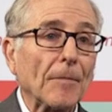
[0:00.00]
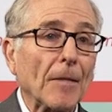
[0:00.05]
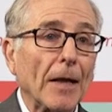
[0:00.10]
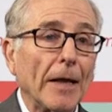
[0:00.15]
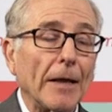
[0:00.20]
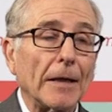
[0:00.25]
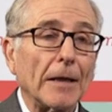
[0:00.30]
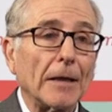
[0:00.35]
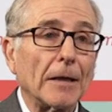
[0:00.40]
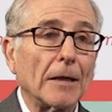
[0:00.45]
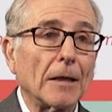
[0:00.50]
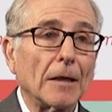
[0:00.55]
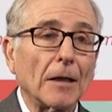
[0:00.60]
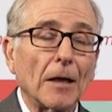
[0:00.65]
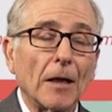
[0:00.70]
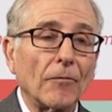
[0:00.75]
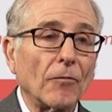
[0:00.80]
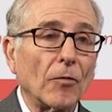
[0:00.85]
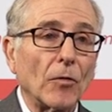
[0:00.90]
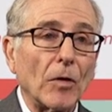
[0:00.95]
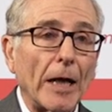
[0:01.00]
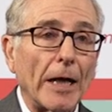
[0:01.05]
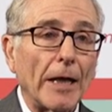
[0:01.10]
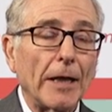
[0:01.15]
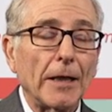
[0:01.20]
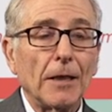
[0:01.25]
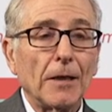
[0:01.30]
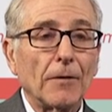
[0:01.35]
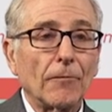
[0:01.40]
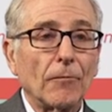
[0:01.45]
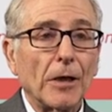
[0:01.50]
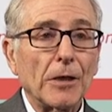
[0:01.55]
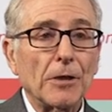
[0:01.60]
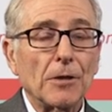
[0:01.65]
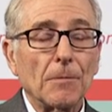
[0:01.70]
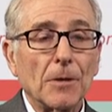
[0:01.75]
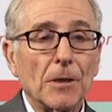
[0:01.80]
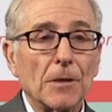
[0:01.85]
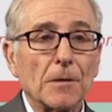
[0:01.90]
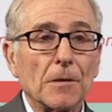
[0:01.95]
And a variety of
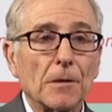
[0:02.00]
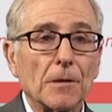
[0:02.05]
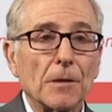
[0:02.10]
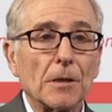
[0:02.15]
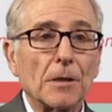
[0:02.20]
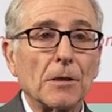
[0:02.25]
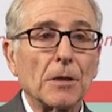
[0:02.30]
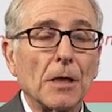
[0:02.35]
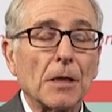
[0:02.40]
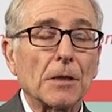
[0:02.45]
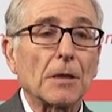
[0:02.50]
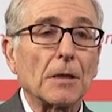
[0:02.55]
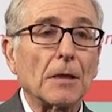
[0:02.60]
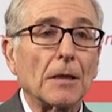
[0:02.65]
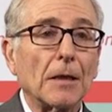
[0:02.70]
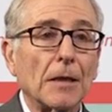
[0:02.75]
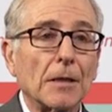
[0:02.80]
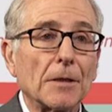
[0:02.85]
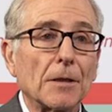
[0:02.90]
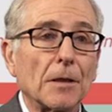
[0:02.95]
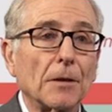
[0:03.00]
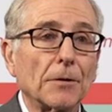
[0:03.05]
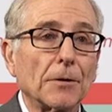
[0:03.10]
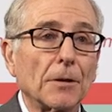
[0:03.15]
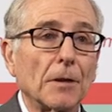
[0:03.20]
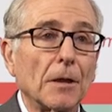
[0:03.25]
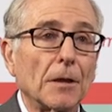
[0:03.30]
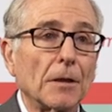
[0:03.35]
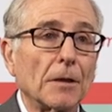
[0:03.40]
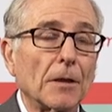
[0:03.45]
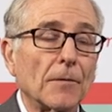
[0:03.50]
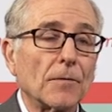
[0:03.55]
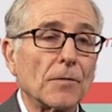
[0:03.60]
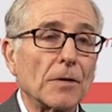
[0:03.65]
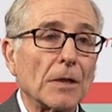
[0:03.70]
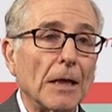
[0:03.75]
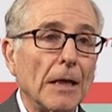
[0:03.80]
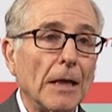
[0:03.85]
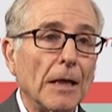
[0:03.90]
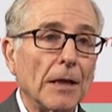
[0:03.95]
regimens are suggested as
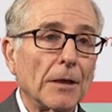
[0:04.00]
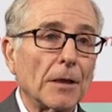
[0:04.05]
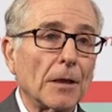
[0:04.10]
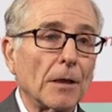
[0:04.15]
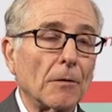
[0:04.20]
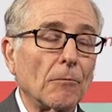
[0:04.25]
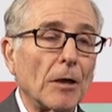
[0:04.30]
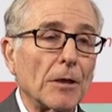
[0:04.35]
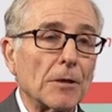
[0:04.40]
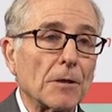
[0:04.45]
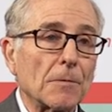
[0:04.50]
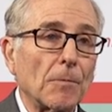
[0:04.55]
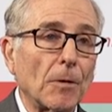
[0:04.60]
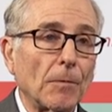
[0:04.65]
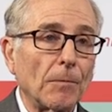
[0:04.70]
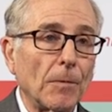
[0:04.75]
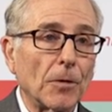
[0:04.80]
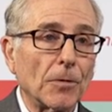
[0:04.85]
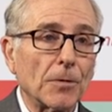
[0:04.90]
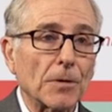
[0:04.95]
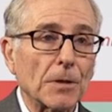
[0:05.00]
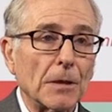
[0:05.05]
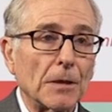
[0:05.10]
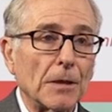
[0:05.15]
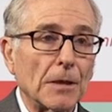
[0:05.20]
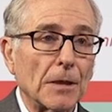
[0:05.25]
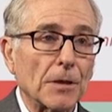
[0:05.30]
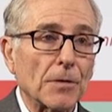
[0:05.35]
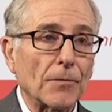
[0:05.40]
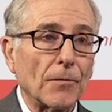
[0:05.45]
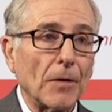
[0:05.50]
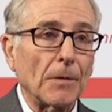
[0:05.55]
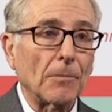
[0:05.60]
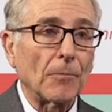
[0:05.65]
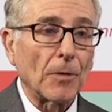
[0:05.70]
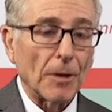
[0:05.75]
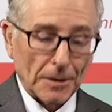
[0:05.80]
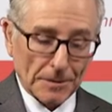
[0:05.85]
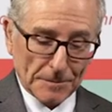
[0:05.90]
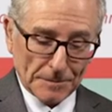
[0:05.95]
alternatives to the ones proposed in this
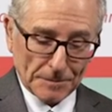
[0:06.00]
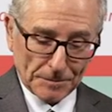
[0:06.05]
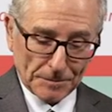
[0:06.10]
framework.